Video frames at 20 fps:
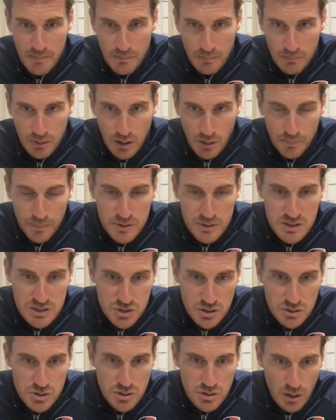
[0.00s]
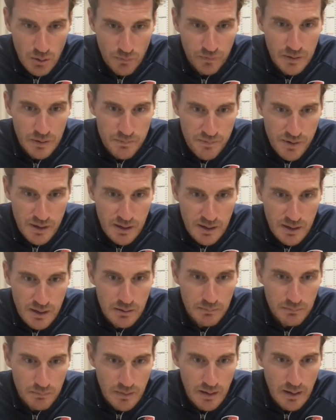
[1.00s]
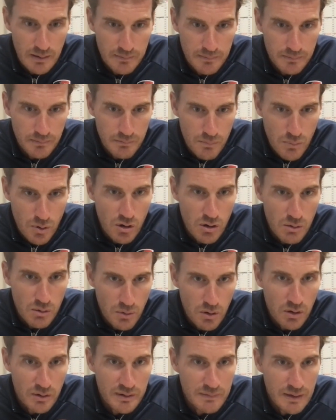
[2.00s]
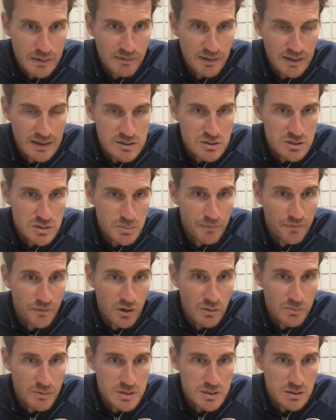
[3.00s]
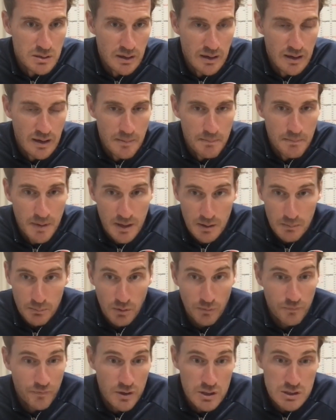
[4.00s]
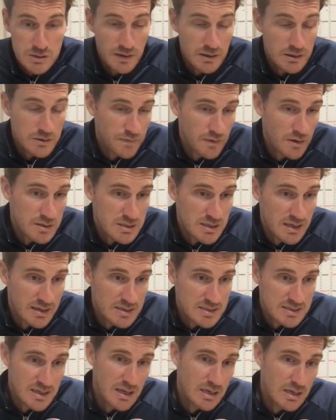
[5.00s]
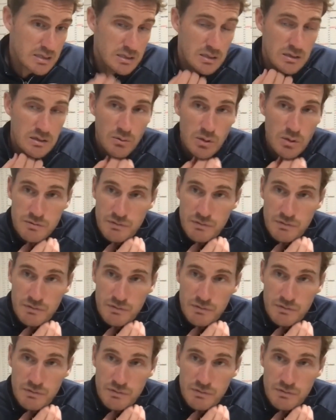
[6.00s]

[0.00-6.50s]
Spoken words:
competition should hopefully bring more in relation to performance. But first things first, like I say, you always